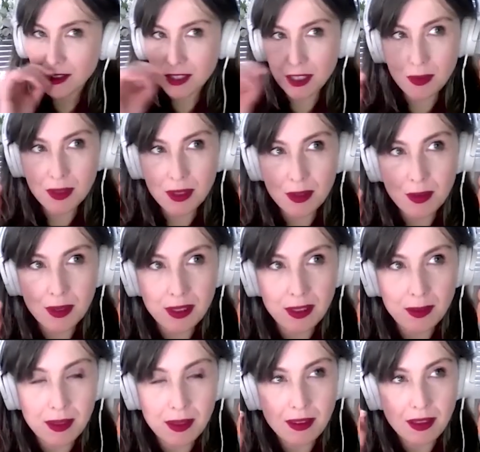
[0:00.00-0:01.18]
I'll share with you quickly,
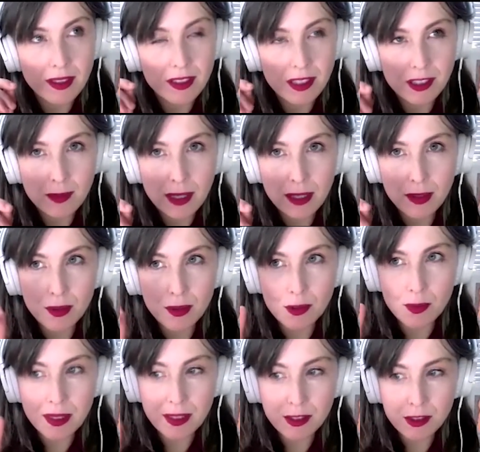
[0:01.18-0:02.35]
with a gentleman who's
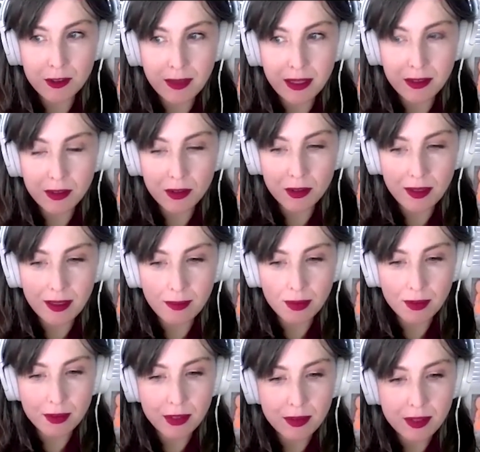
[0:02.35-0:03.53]
been instrumental in
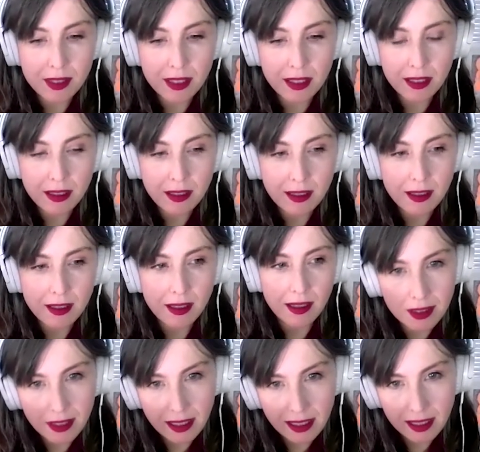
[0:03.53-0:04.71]
producing
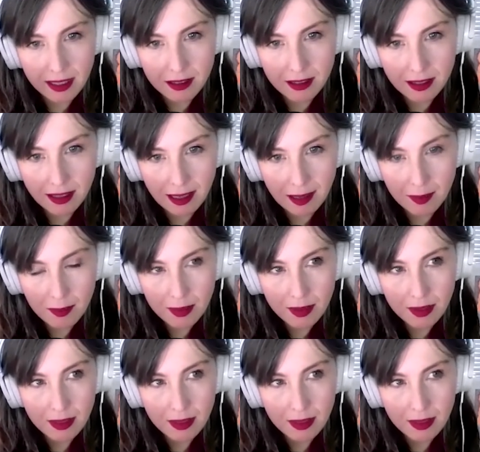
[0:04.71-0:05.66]
Himalayan hemp.